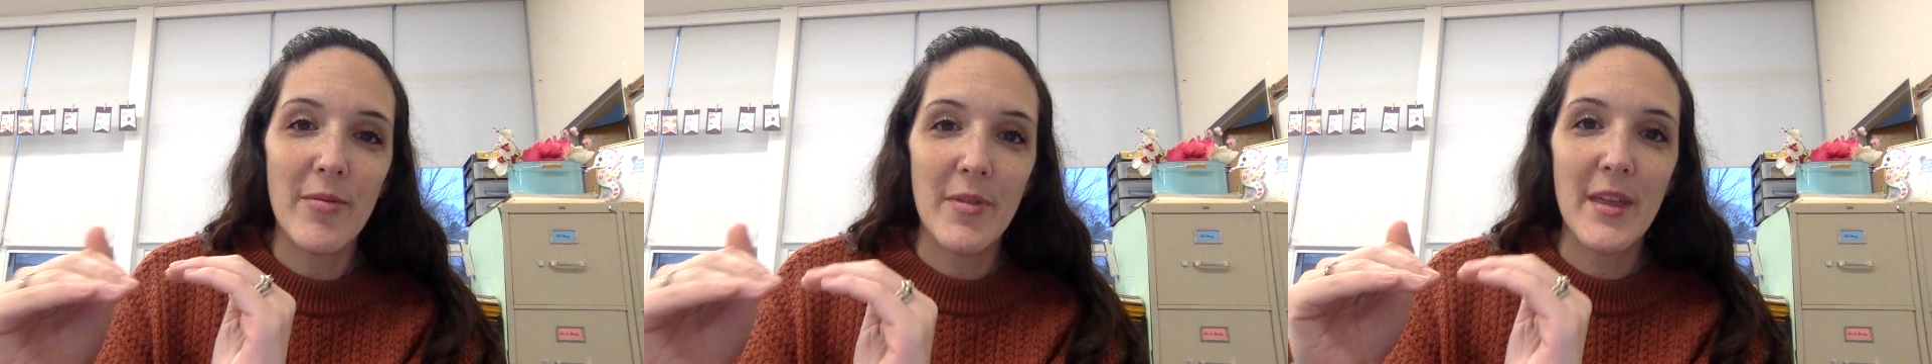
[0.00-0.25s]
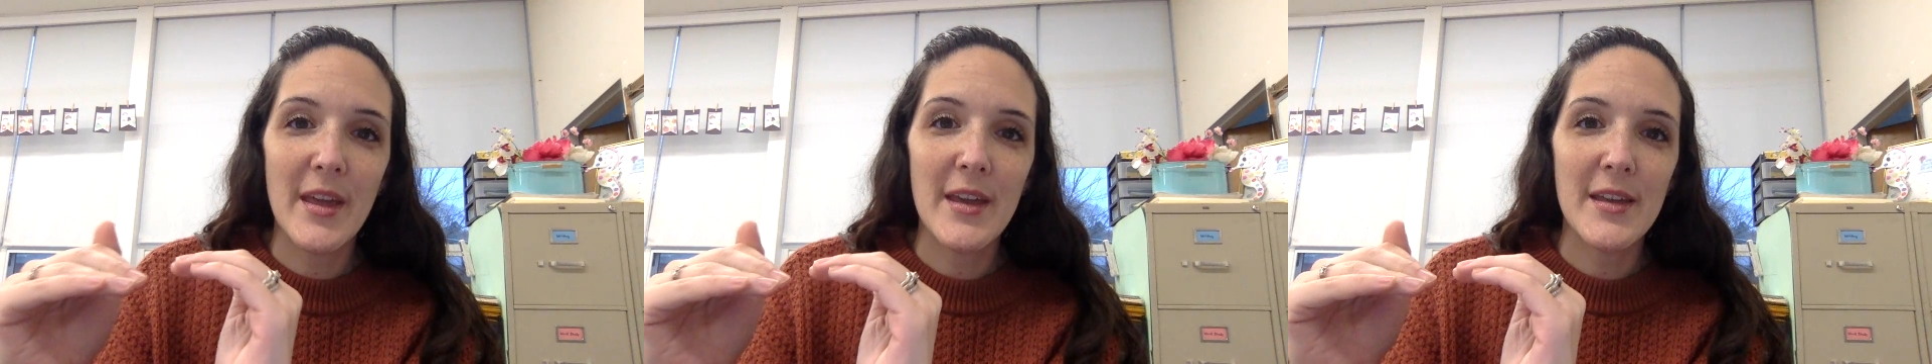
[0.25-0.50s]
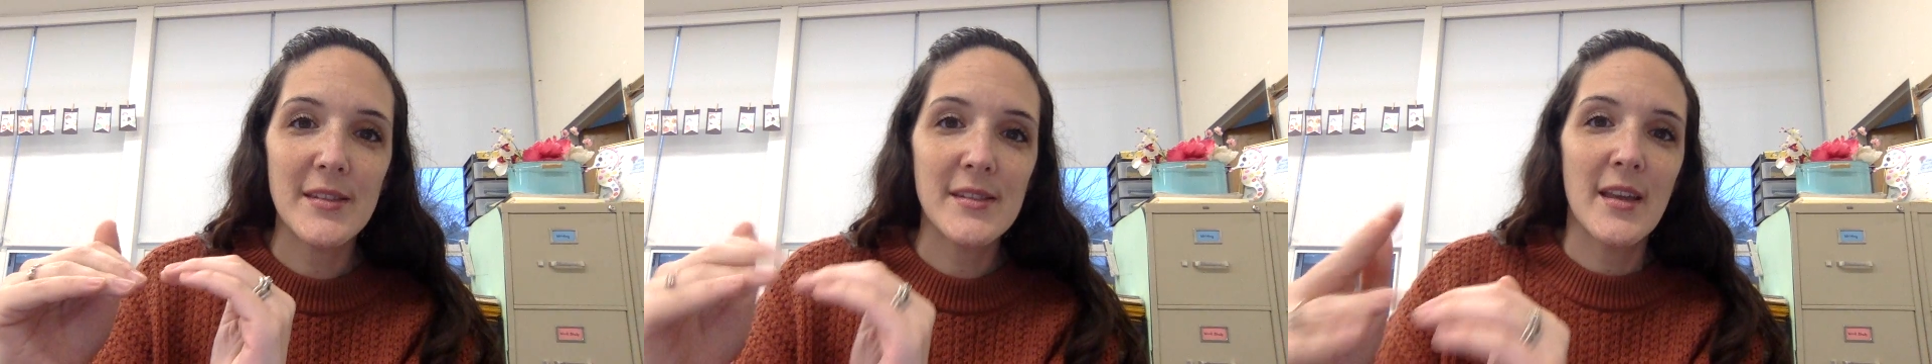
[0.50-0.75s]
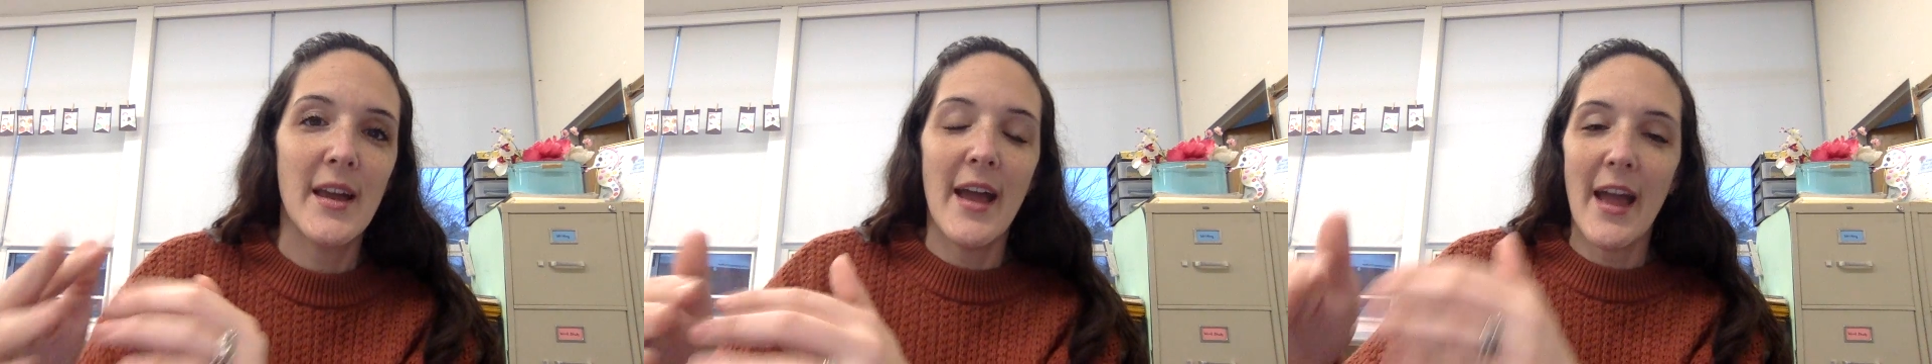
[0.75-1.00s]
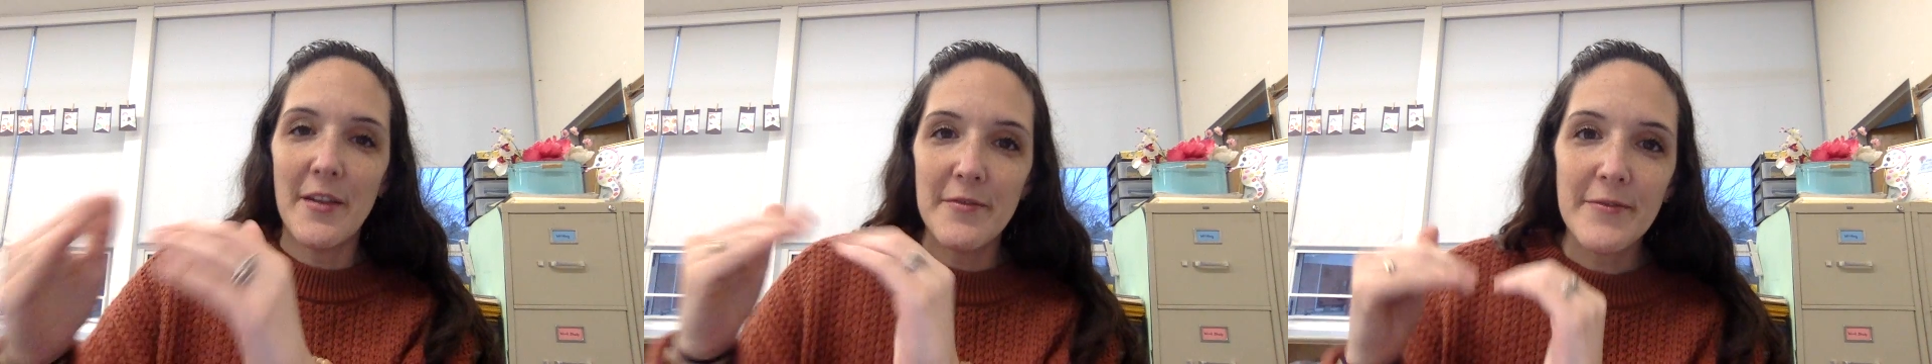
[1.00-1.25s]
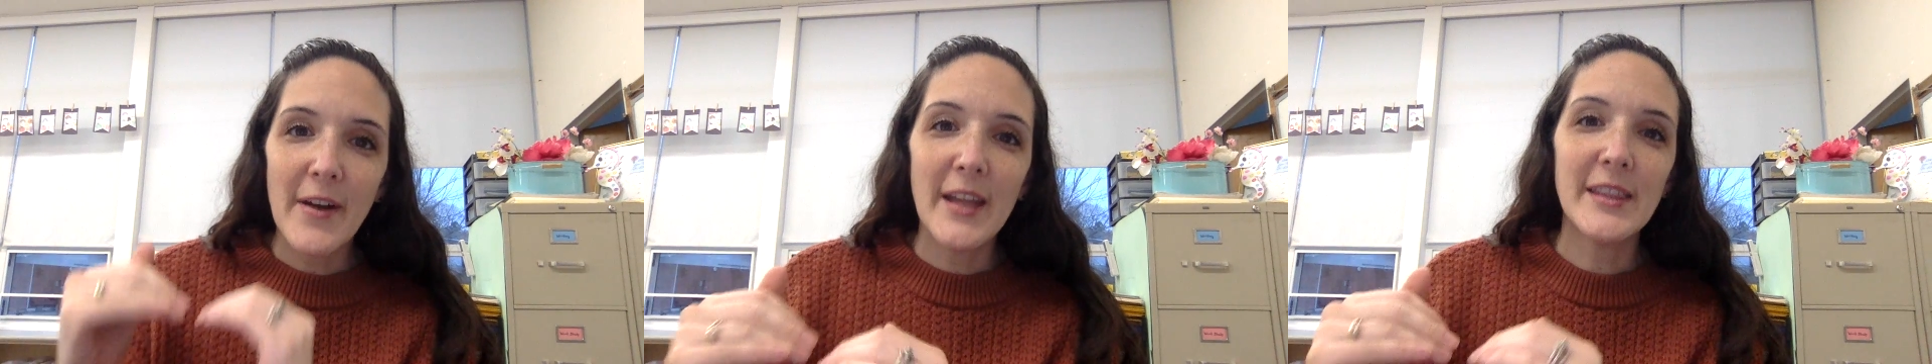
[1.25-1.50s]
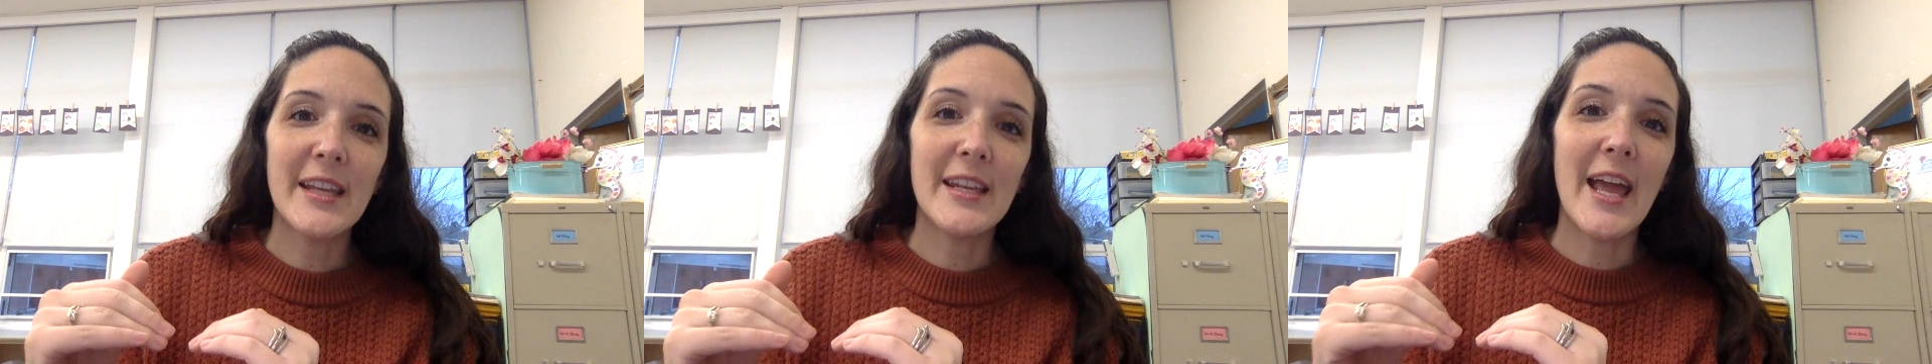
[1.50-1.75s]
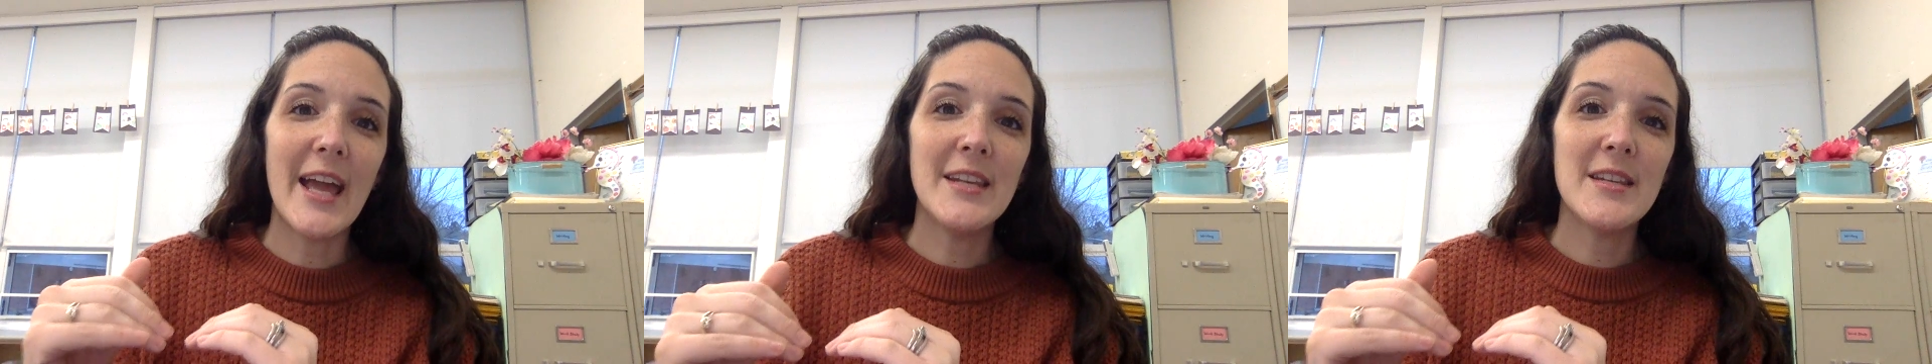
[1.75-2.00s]
this. And finally,
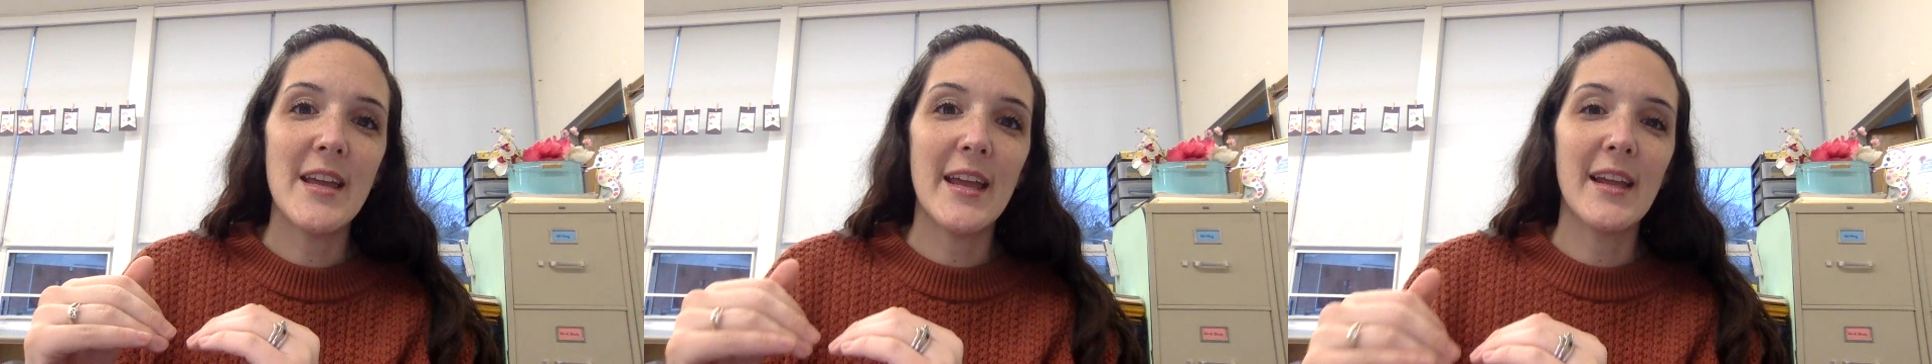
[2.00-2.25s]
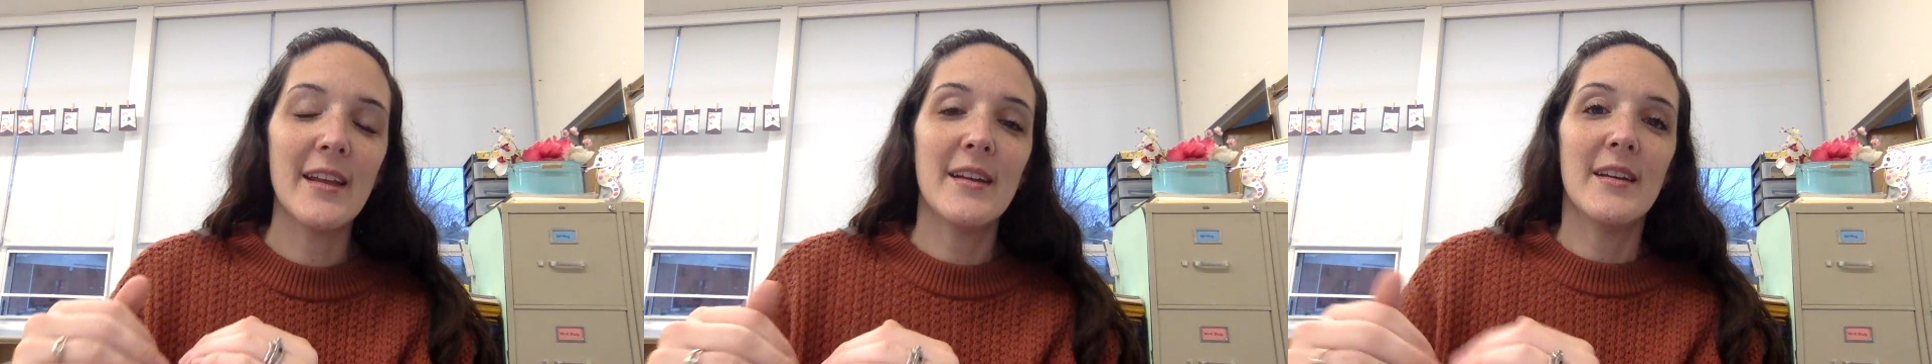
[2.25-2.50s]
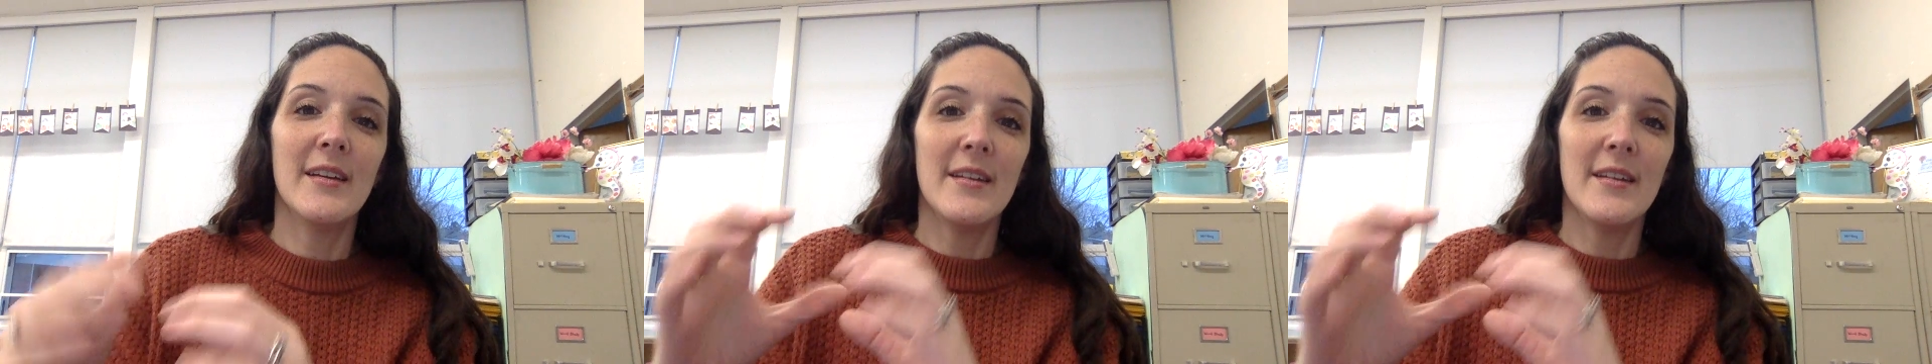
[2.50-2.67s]
an ending